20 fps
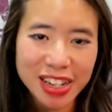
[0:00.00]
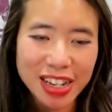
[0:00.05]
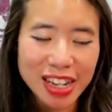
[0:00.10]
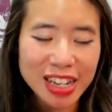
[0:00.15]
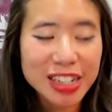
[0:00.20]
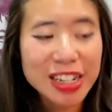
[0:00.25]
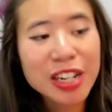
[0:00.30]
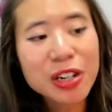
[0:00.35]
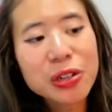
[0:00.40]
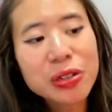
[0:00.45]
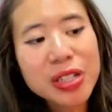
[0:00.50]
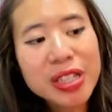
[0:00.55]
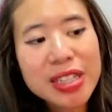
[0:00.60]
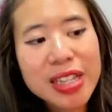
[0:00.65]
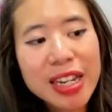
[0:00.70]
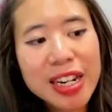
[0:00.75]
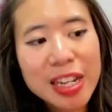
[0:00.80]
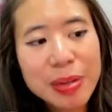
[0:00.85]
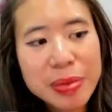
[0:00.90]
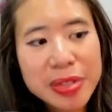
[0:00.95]
And not only
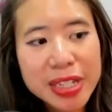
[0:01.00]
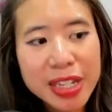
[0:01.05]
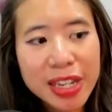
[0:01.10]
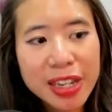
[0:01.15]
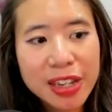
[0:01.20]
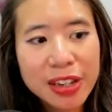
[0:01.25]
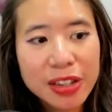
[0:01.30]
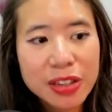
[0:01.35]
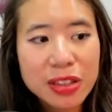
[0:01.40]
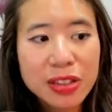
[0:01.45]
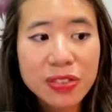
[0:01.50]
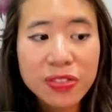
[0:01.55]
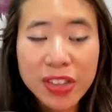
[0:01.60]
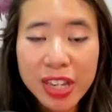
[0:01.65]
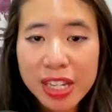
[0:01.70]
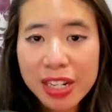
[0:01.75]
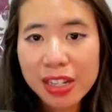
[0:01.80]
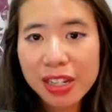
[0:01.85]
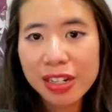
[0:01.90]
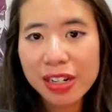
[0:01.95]
that, I'm saying the
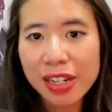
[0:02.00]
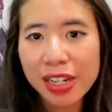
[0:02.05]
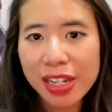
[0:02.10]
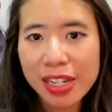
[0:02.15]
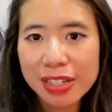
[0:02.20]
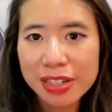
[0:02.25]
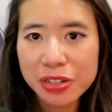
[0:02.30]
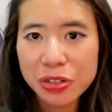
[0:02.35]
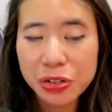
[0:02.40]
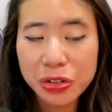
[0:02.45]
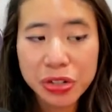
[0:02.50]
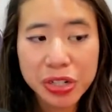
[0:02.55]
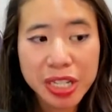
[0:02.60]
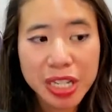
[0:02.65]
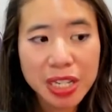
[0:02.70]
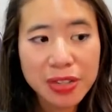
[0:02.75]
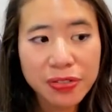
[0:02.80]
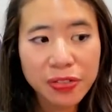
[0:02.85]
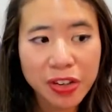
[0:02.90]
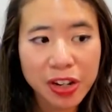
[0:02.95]
fade in has a certain
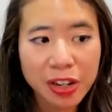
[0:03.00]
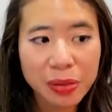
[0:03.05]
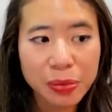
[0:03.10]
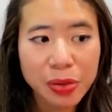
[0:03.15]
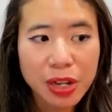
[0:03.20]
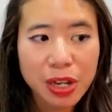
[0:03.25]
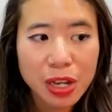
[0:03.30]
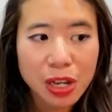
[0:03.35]
keyframe